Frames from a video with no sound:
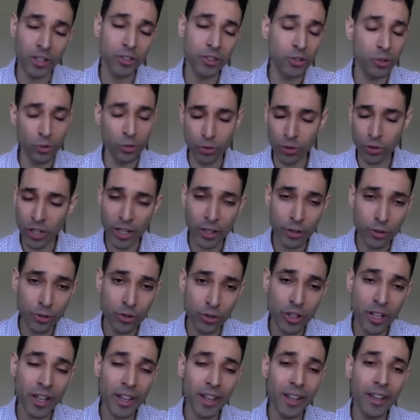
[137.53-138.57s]
So
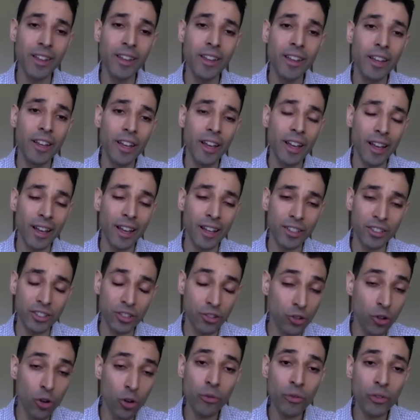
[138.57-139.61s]
J&J,
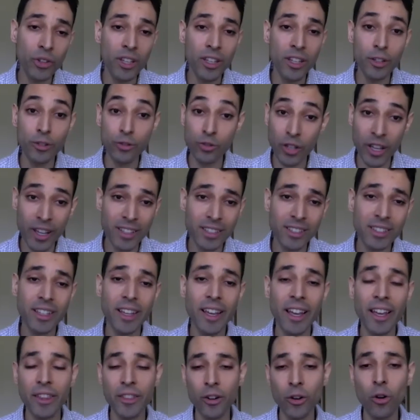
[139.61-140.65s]
Sanofi,
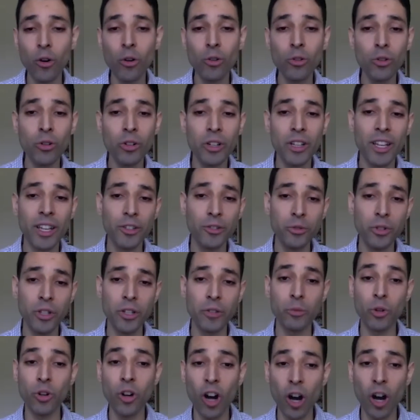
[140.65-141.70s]
GSK, they're all looking at doing
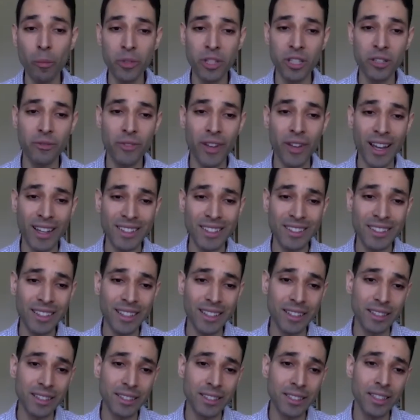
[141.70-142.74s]
recombinant
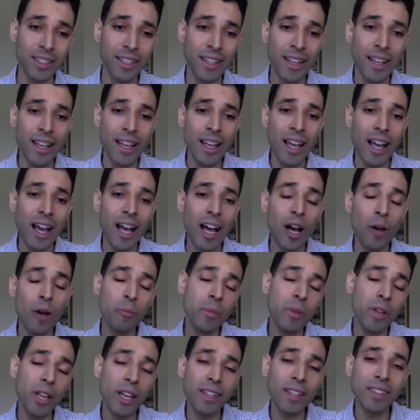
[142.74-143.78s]
vaccines.
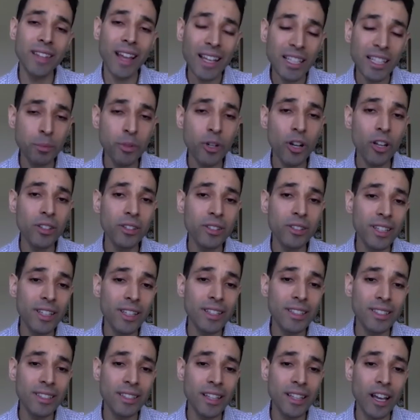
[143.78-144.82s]
And last but not
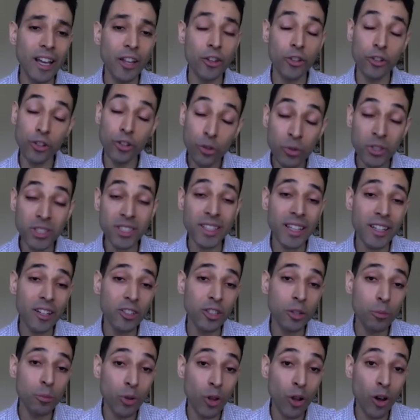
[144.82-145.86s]
least, the newest kid on
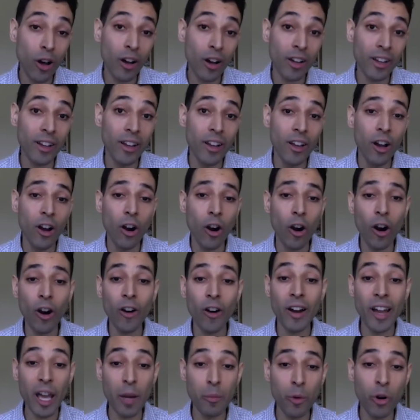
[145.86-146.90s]
the block
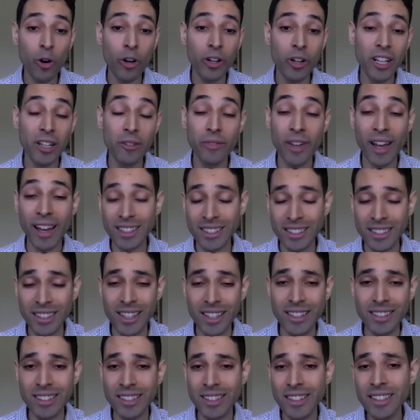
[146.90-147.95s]
are mRNA
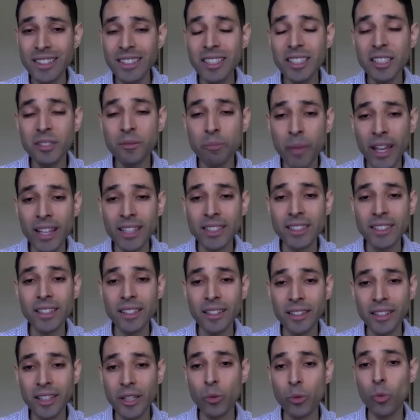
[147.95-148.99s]
vaccines. And this is
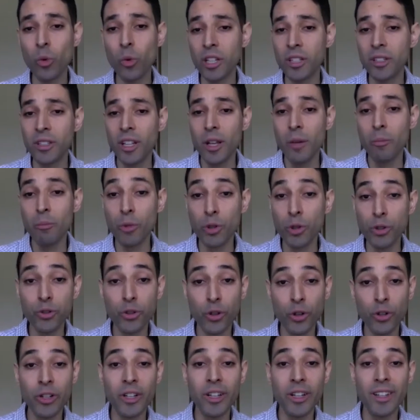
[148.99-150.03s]
basically what
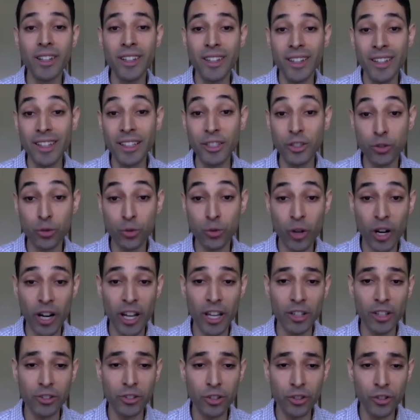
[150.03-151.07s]
Moderna is
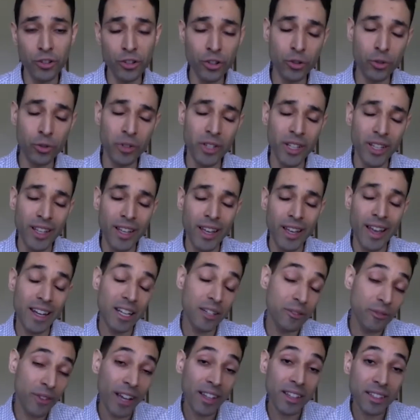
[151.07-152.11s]
trying to do. And
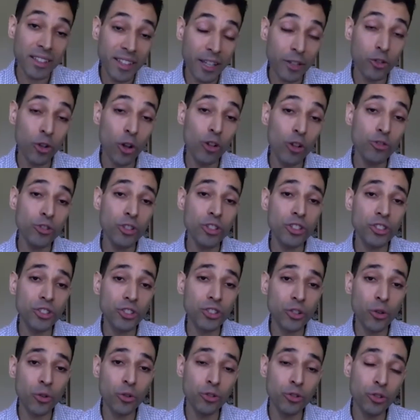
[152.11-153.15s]
in fact, the technology is
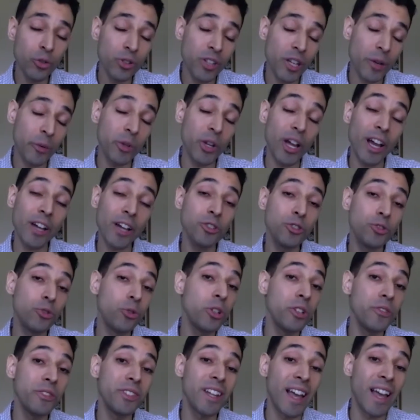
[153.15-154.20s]
so new that we actually don't
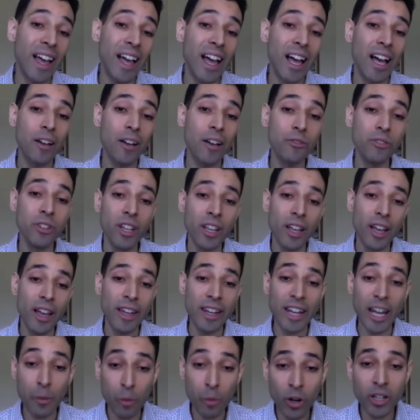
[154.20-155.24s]
even have an
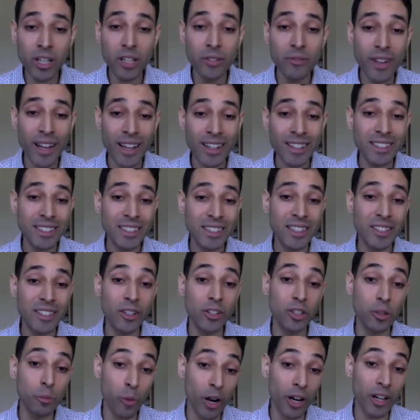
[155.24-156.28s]
mRNA vaccine on
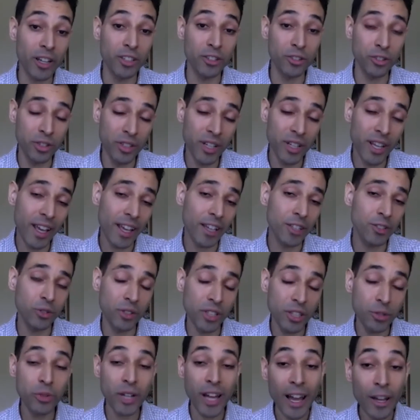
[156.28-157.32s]
the market today. So this
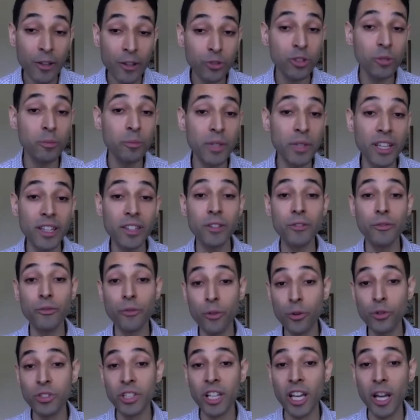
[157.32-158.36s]
would actually be the
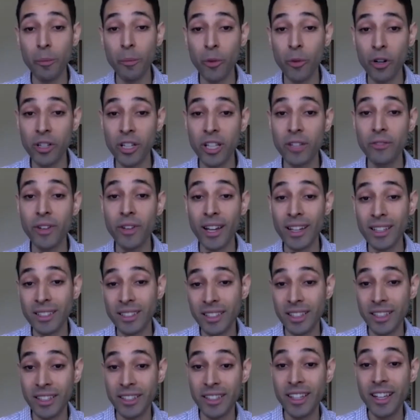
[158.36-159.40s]
first mRNA
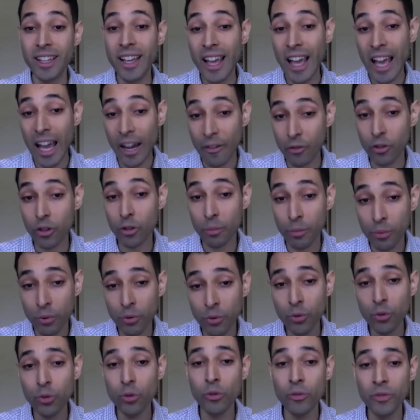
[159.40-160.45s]
vaccine ever
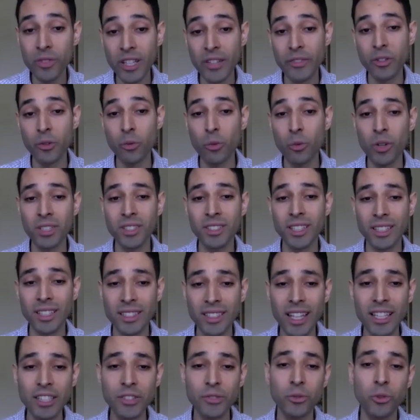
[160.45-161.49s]
approved if it was
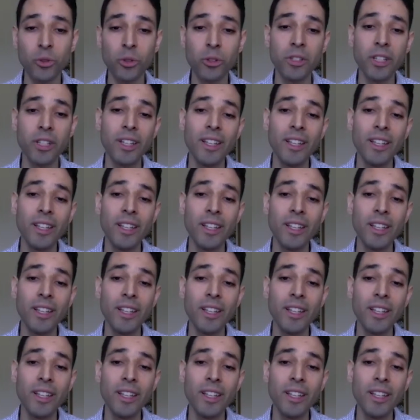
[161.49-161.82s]
successful.